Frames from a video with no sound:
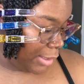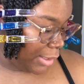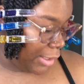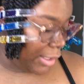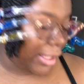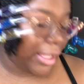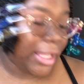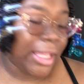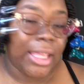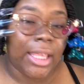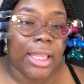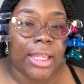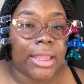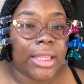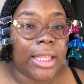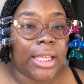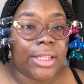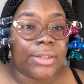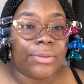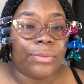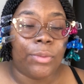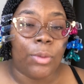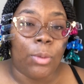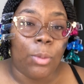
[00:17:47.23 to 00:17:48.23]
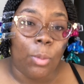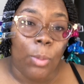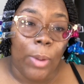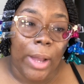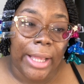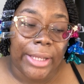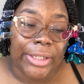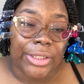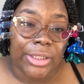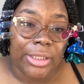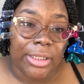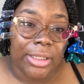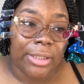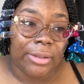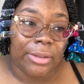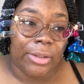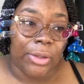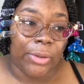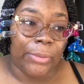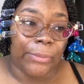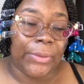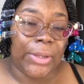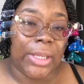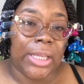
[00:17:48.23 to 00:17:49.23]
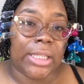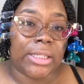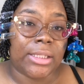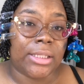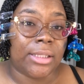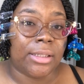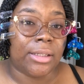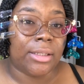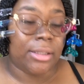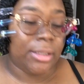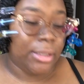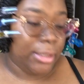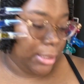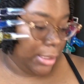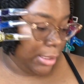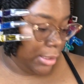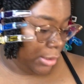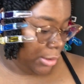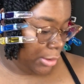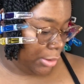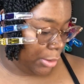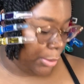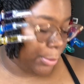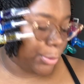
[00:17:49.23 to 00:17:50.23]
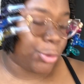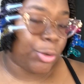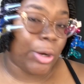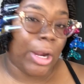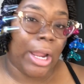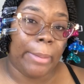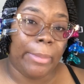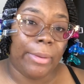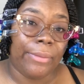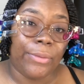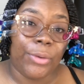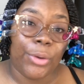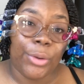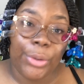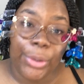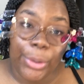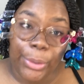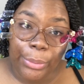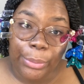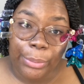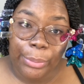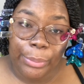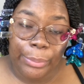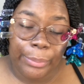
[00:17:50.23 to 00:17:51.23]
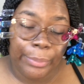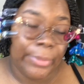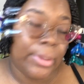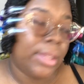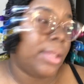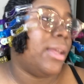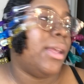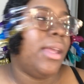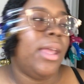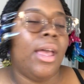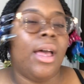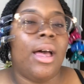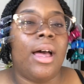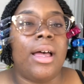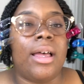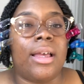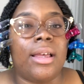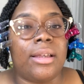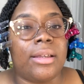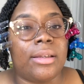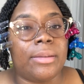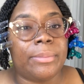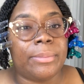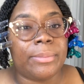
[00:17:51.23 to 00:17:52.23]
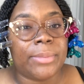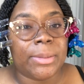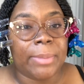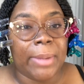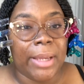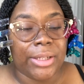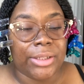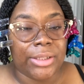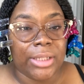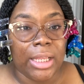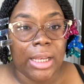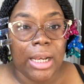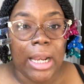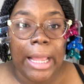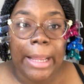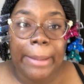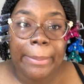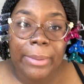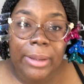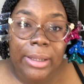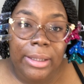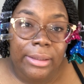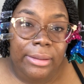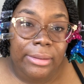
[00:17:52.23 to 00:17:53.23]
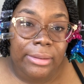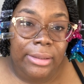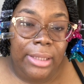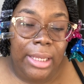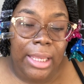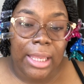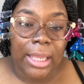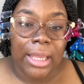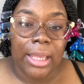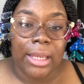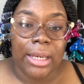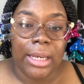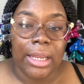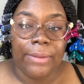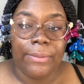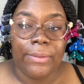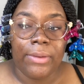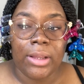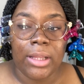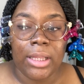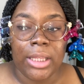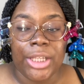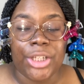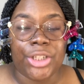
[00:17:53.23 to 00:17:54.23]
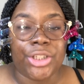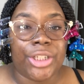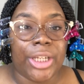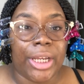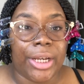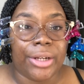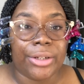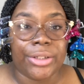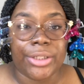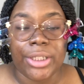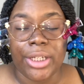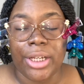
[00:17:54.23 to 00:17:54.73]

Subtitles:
Again, thanks for watching. Don't forget to subscribe if you're new. Smash that like button and definitely share